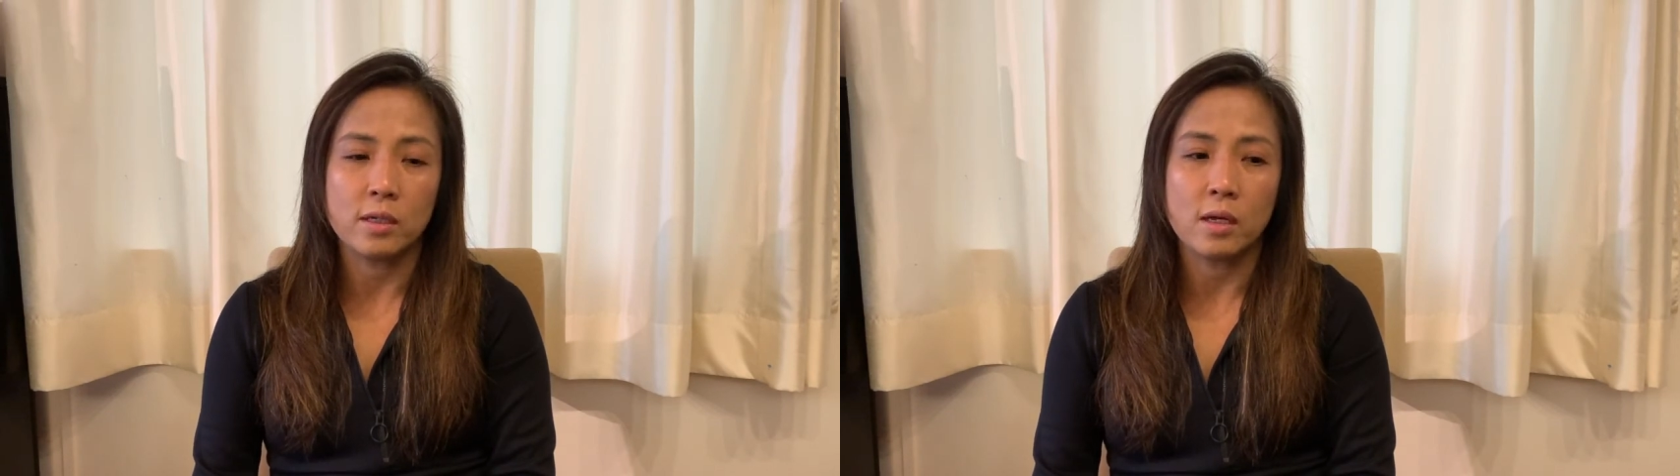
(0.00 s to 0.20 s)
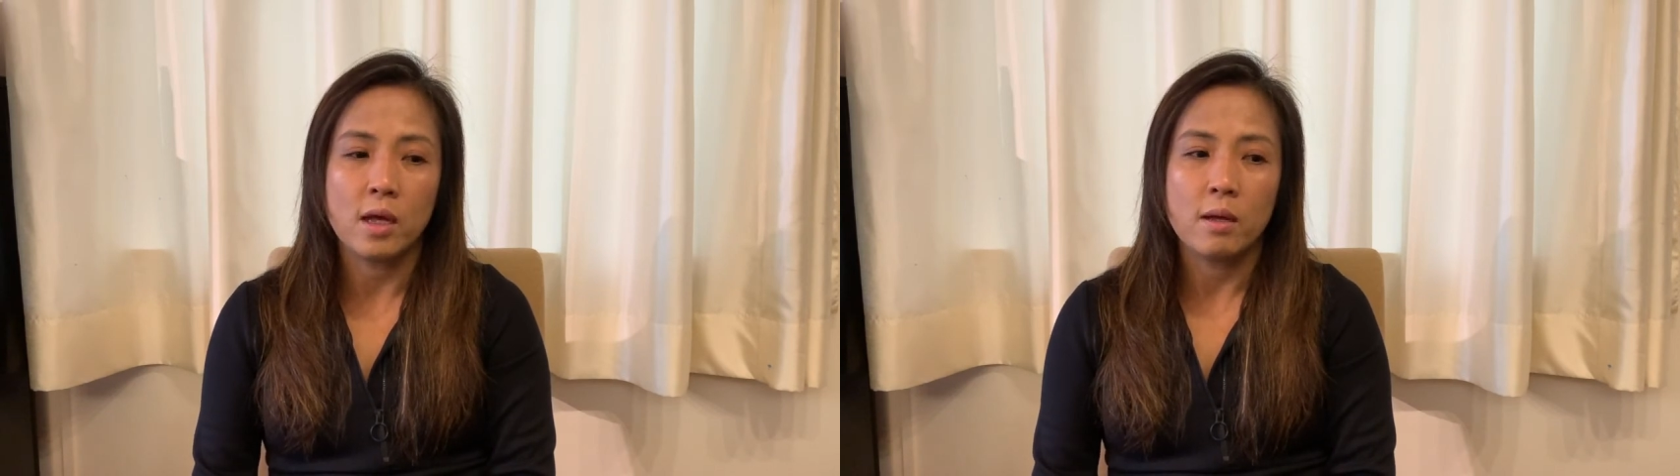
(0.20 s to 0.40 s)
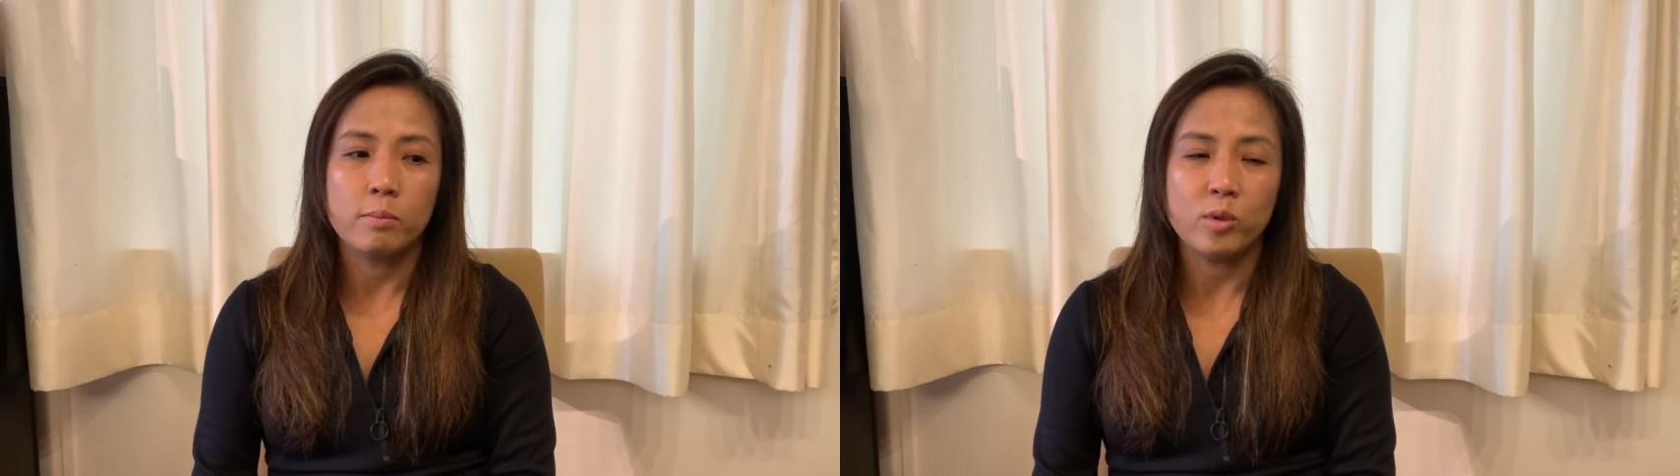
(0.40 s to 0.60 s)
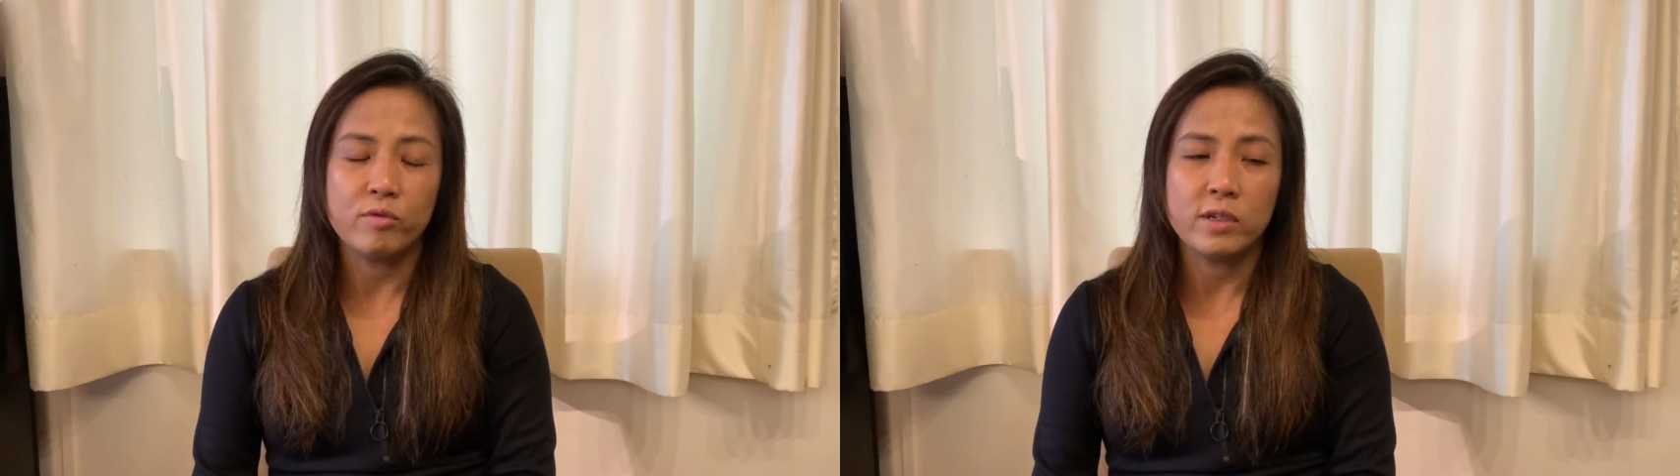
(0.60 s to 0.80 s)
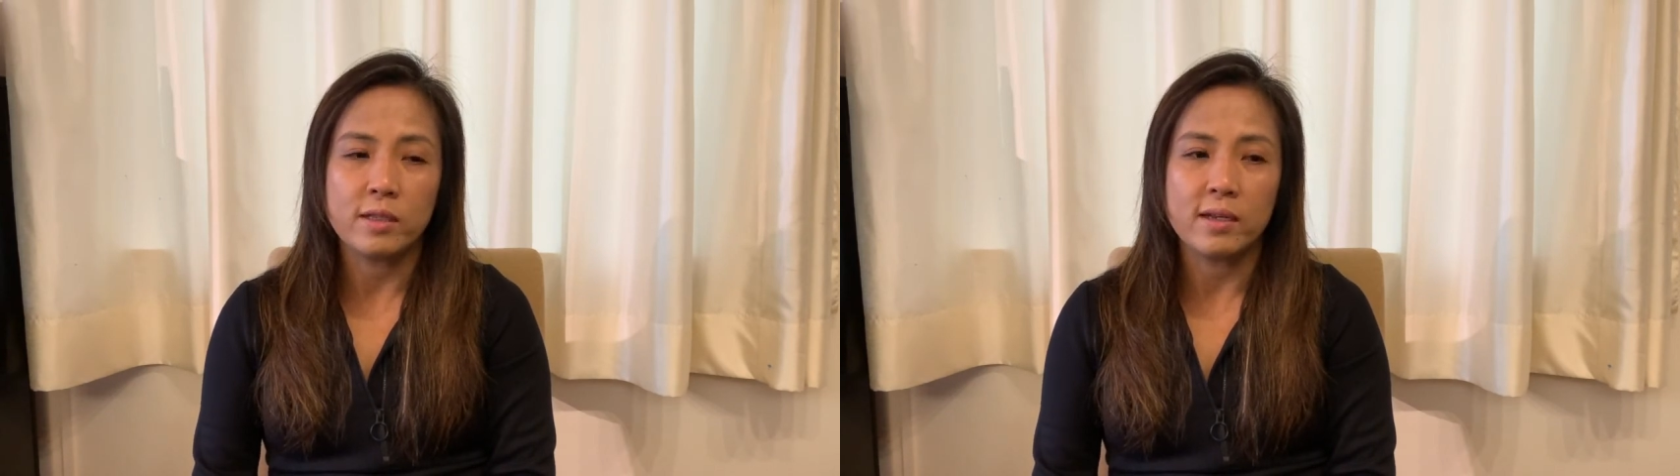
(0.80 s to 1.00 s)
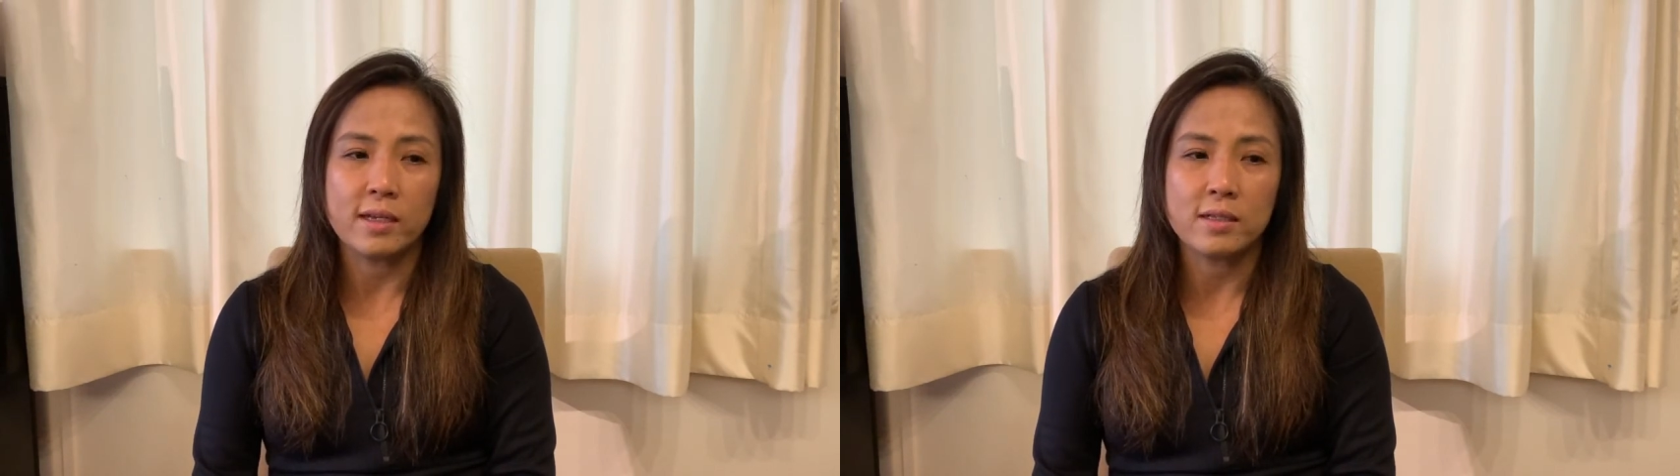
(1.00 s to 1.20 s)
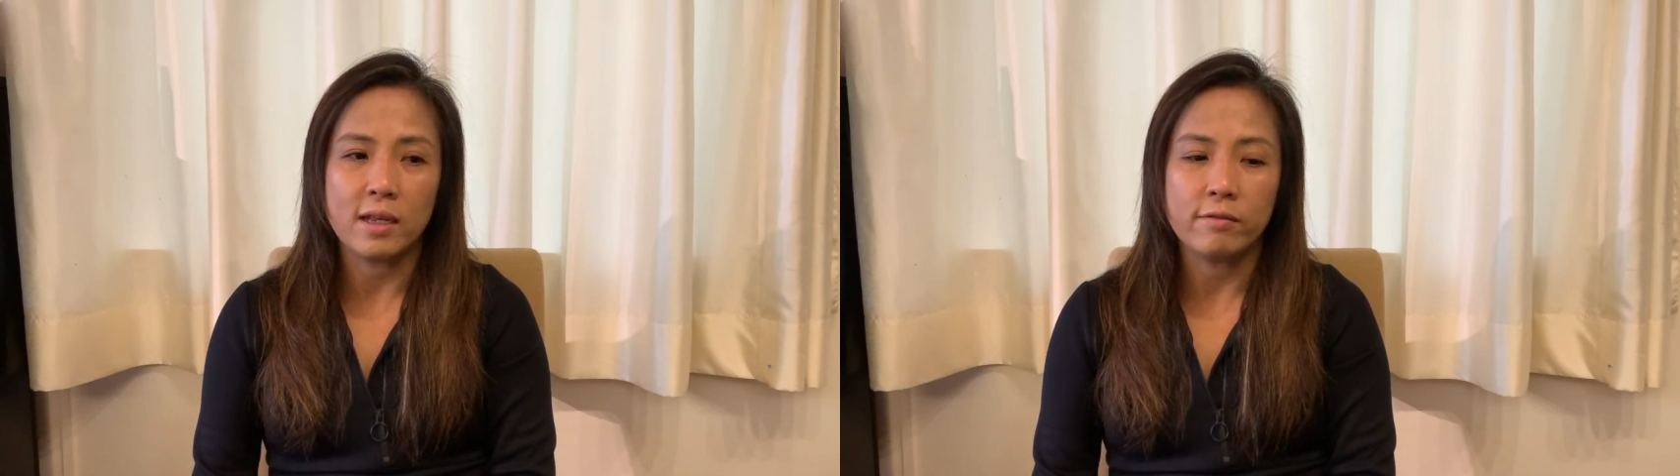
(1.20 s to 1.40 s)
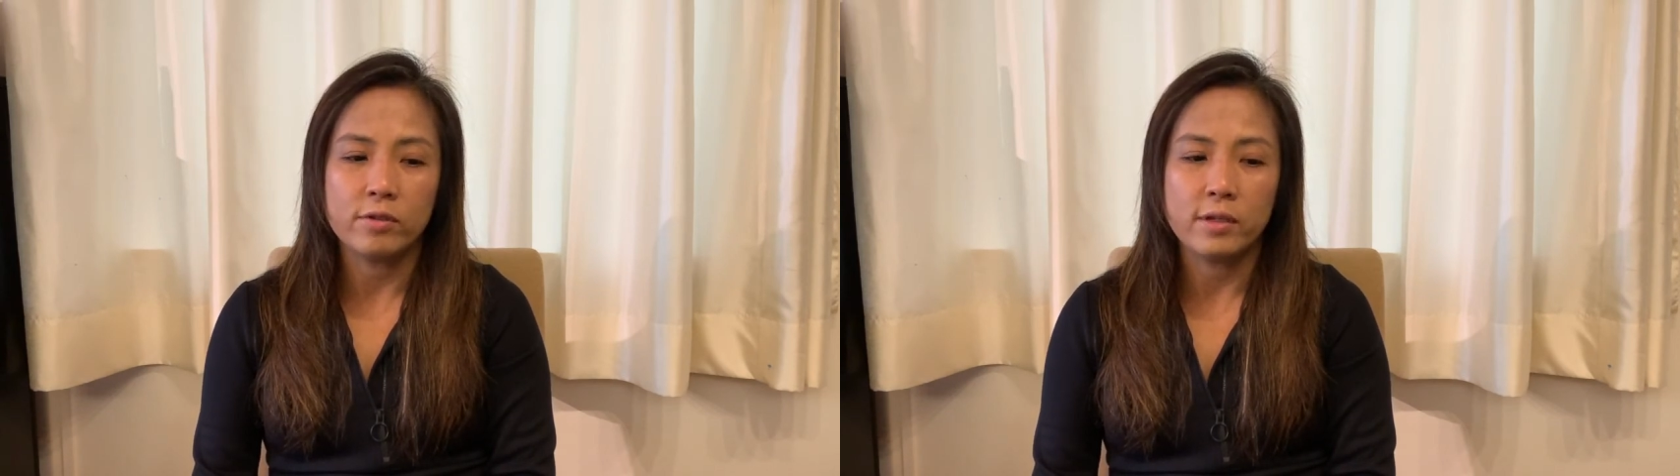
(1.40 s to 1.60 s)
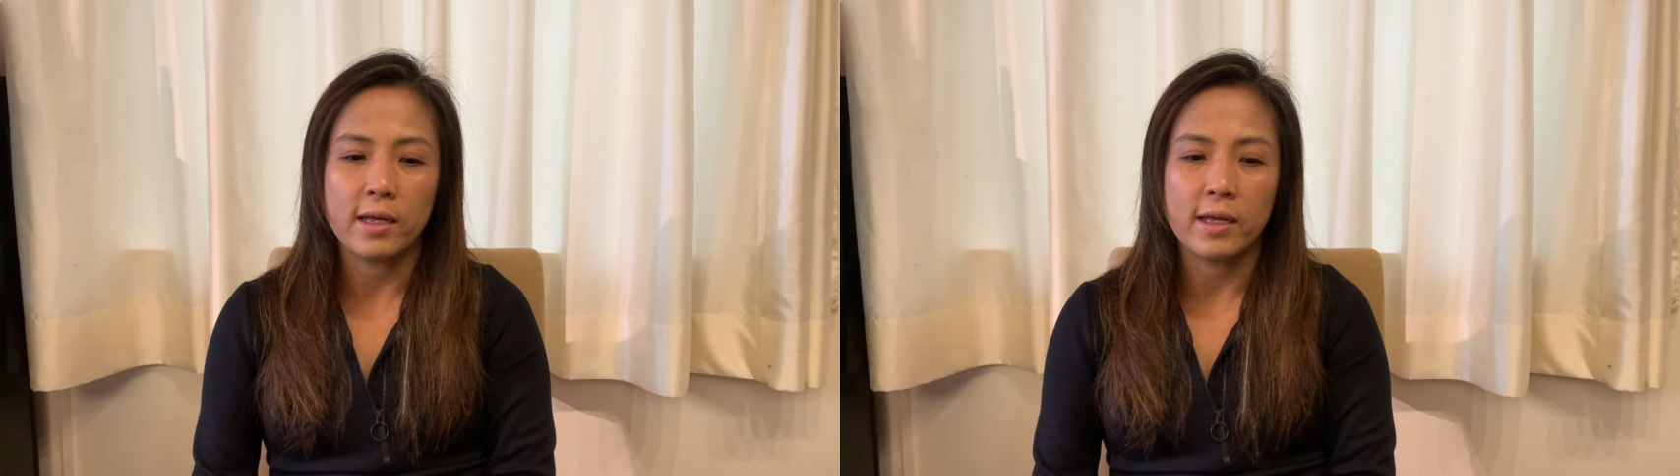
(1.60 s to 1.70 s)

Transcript: to move to the next level.